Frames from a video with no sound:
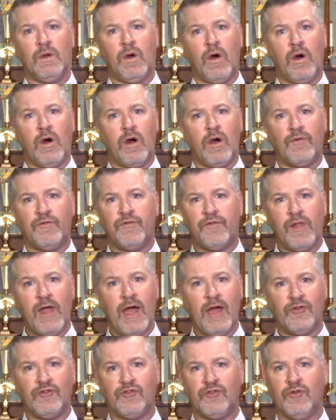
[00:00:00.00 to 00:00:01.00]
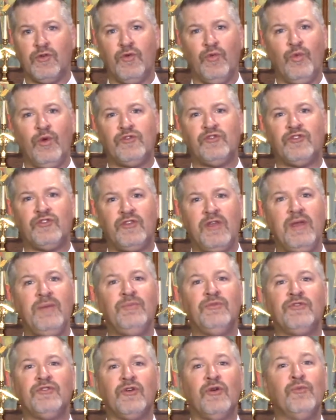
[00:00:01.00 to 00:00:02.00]
Our flesh, which
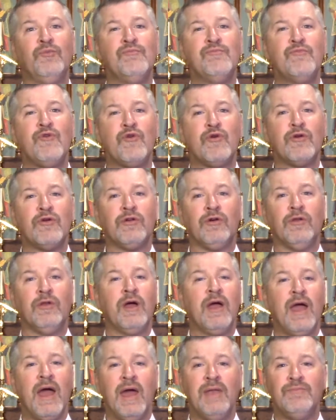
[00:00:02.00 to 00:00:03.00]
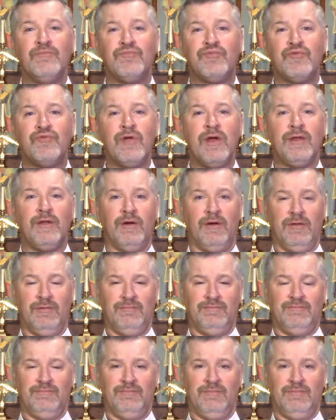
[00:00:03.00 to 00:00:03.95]
seems so mortal and brittle,